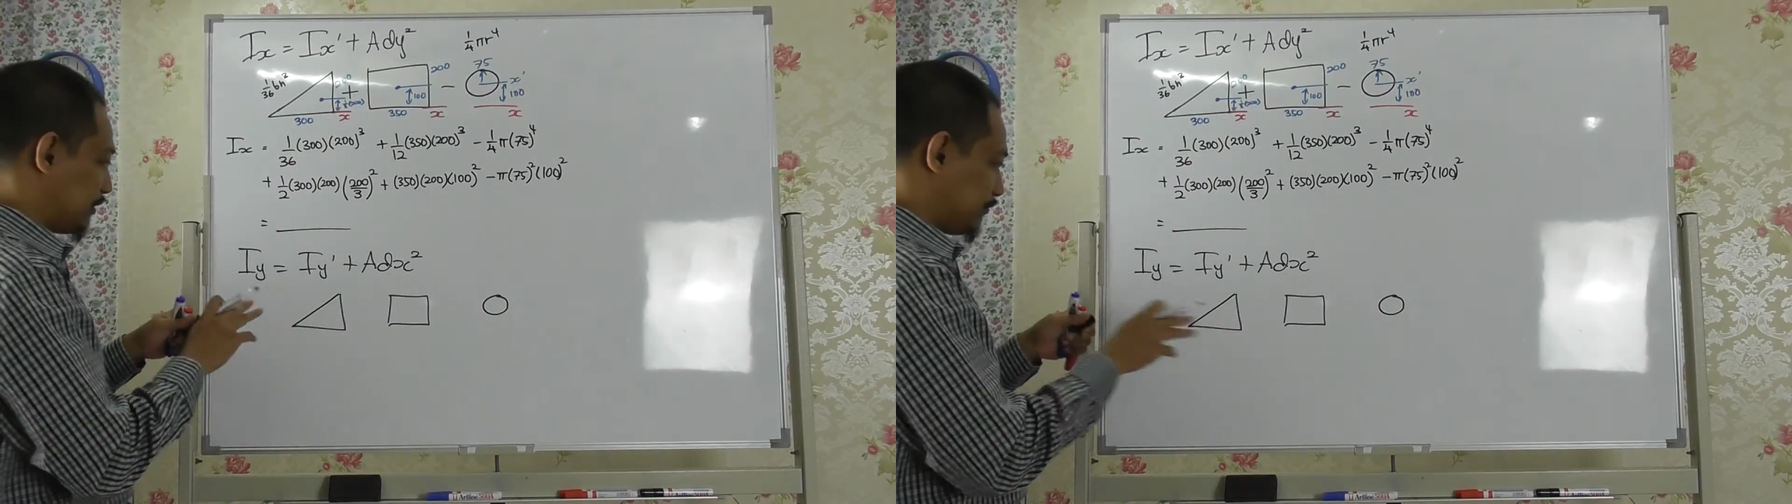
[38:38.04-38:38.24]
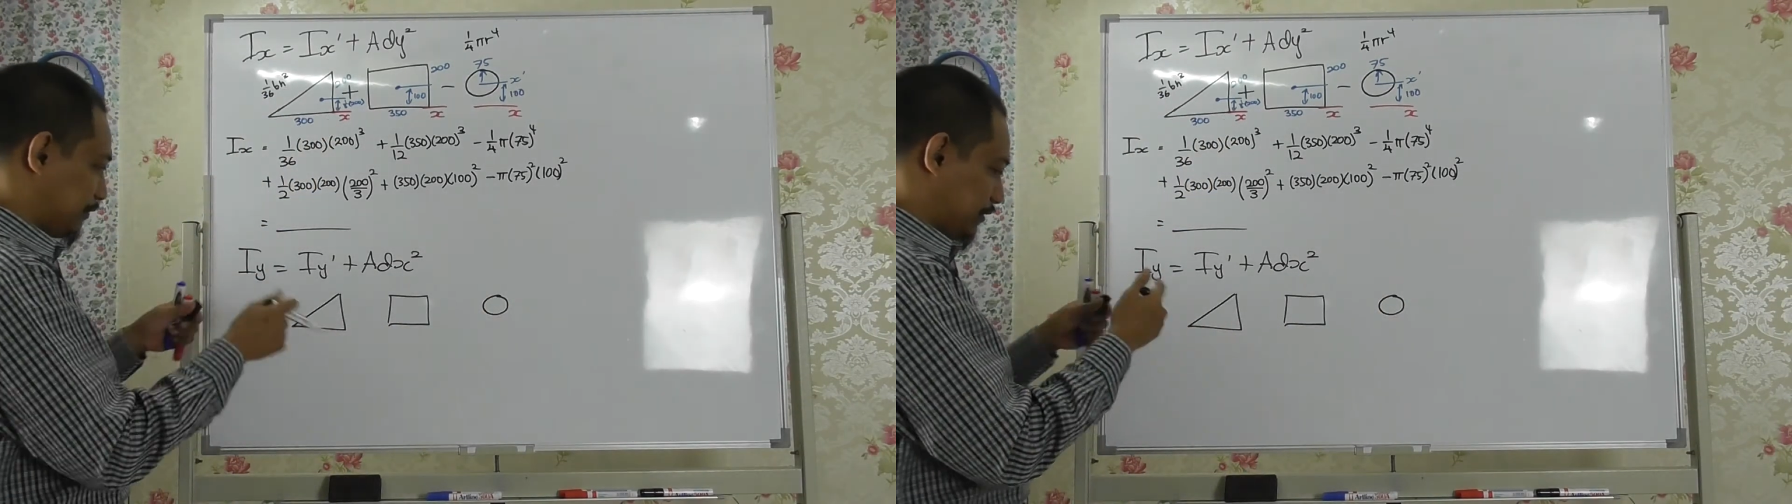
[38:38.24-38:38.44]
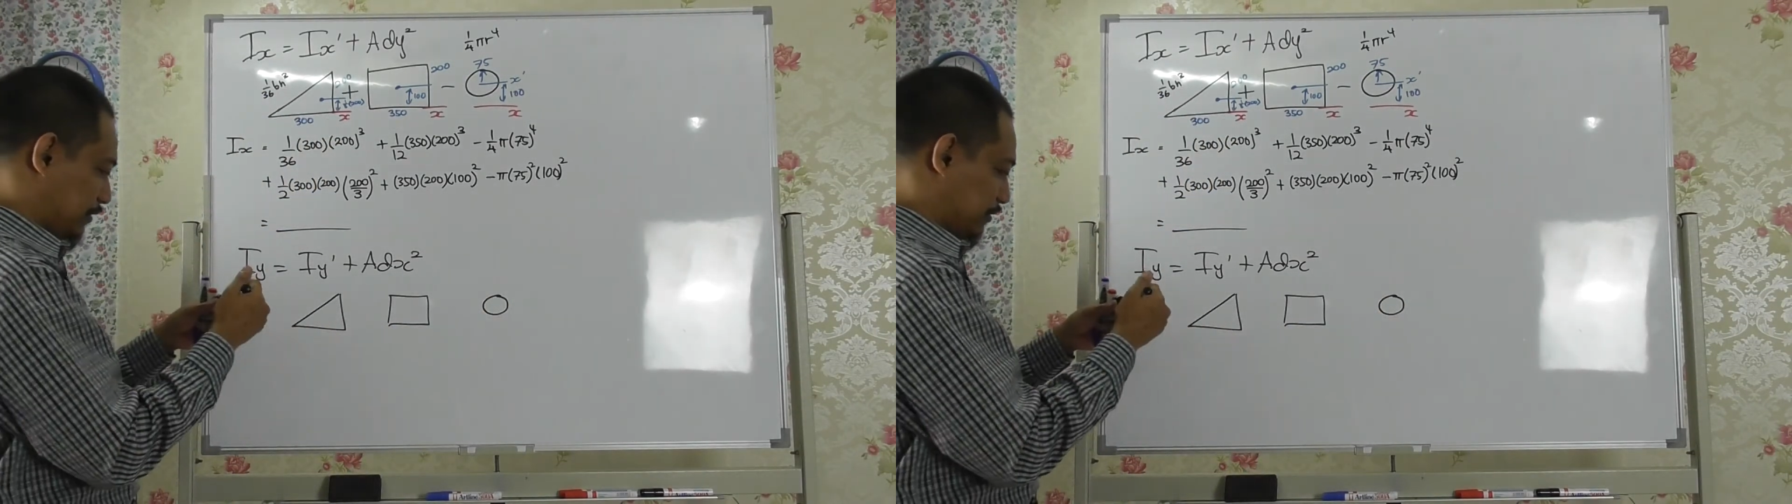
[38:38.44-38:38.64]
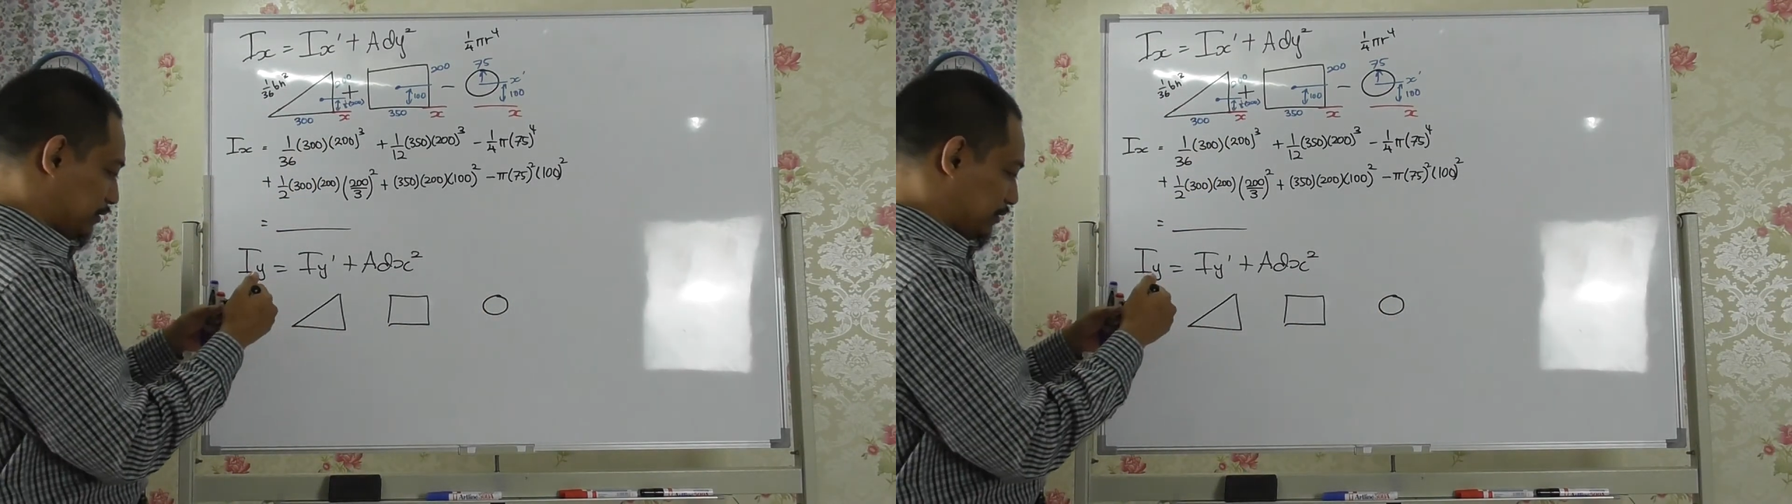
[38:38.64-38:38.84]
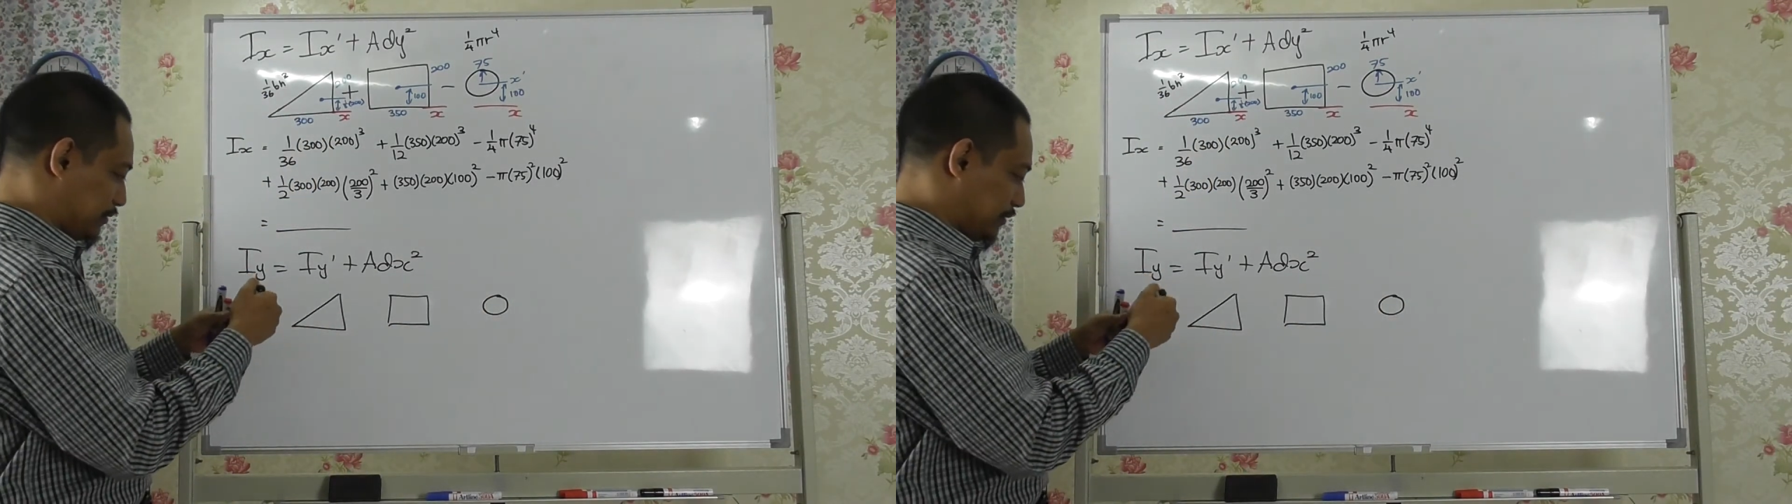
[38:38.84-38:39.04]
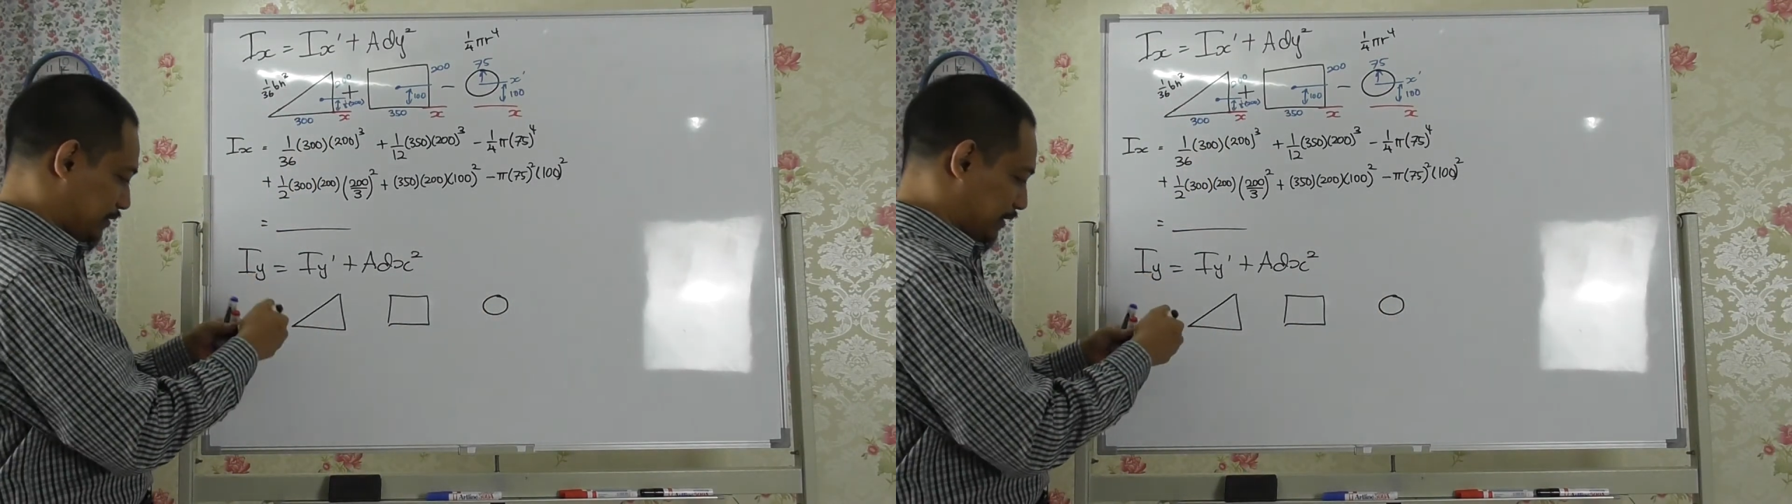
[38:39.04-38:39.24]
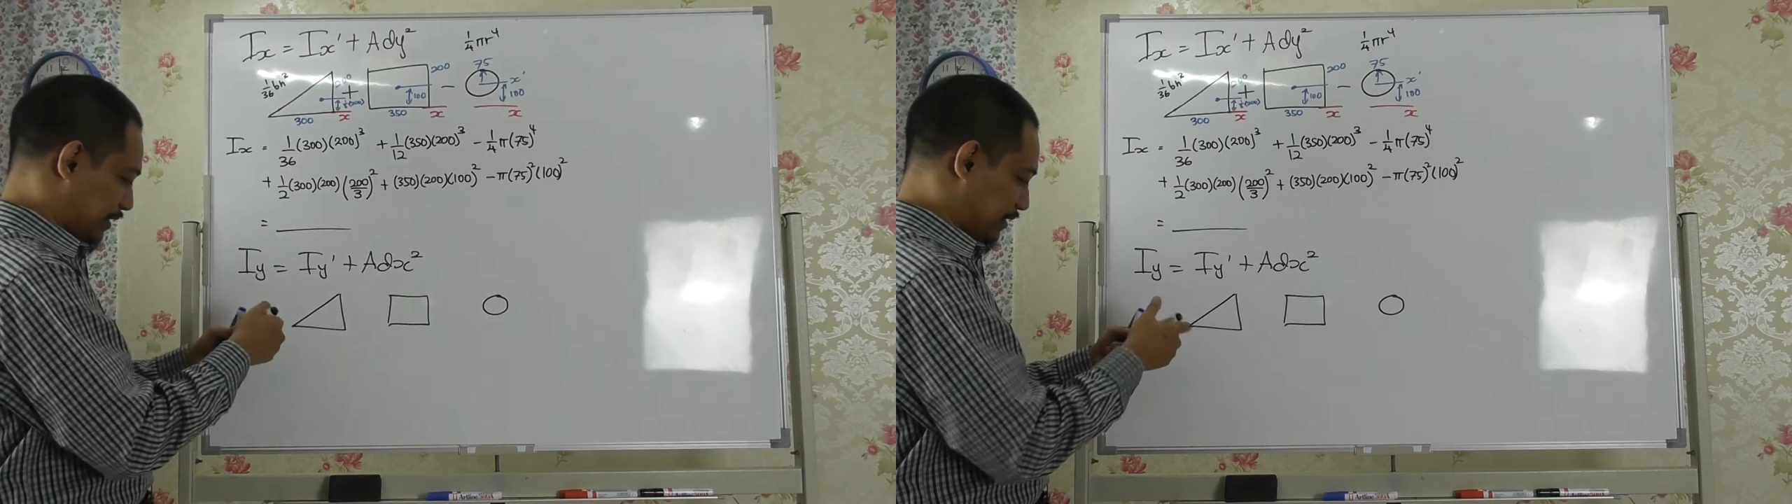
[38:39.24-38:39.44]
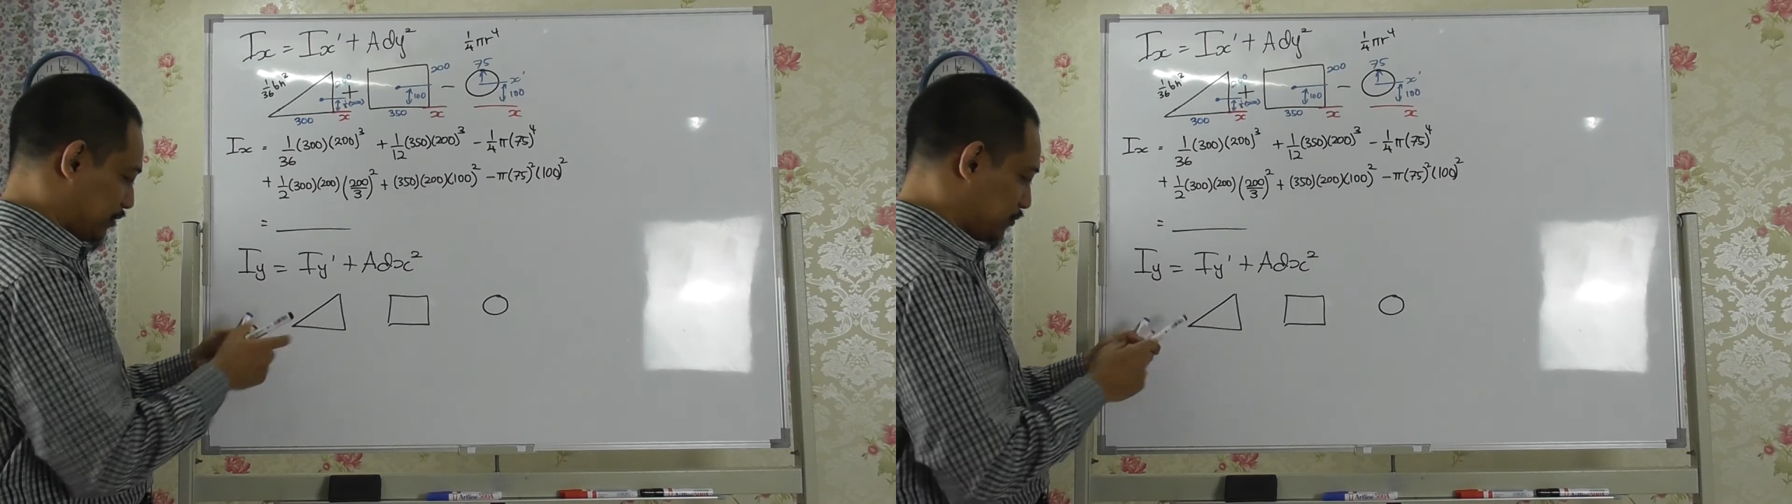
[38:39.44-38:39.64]
if we
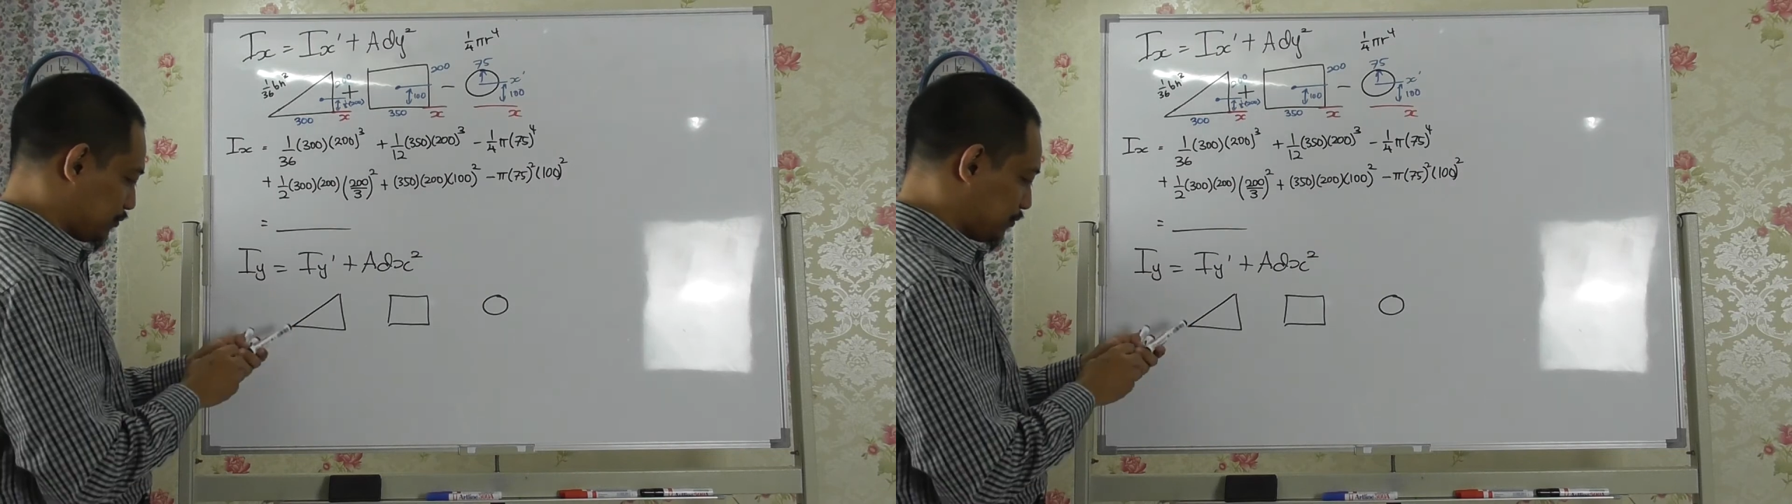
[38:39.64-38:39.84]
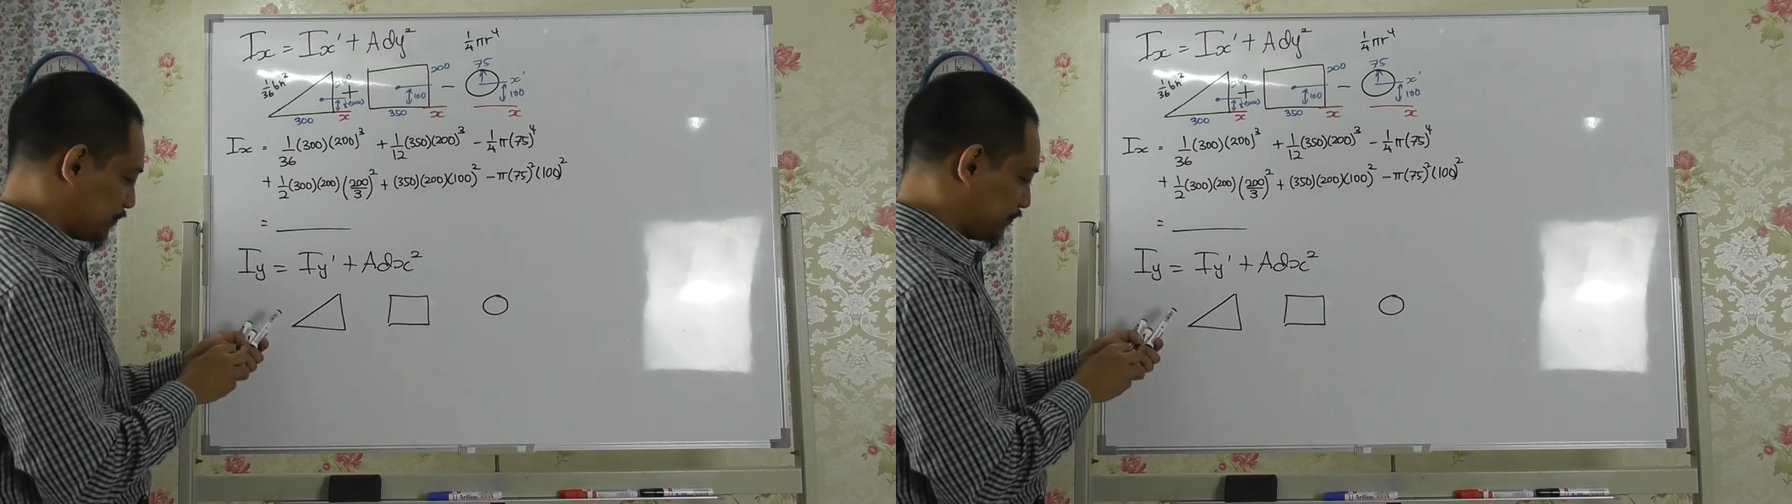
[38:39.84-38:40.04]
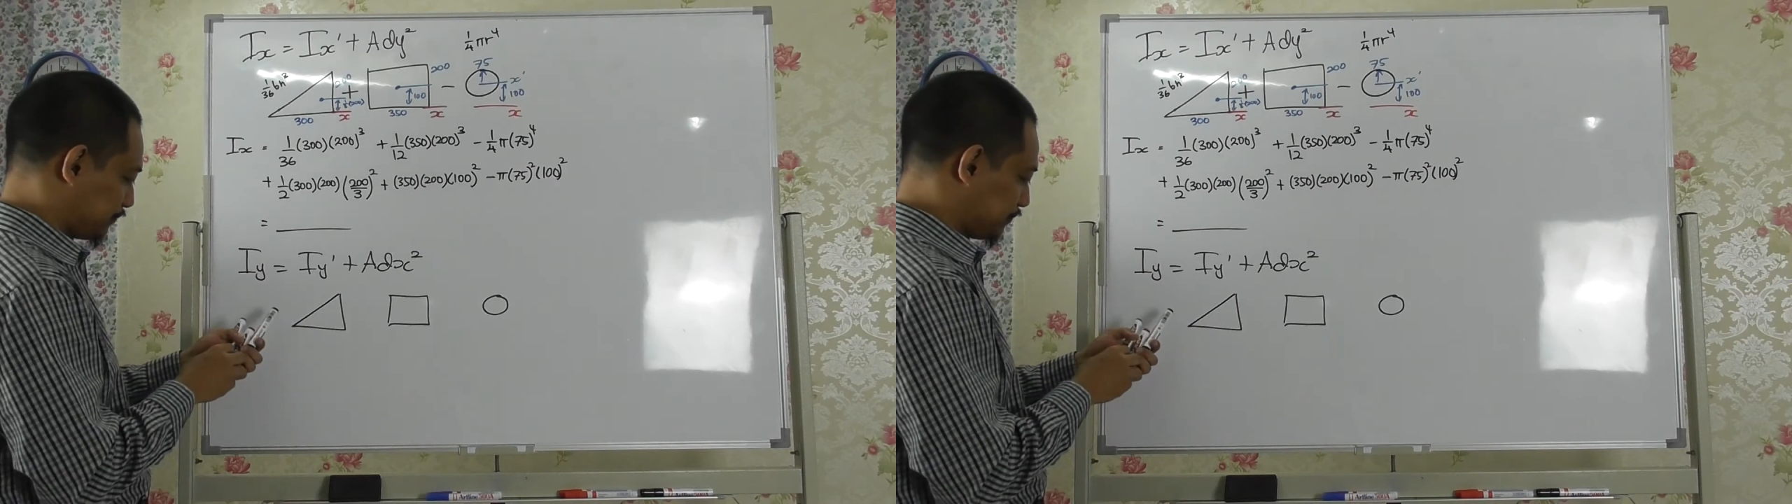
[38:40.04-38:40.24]
relate to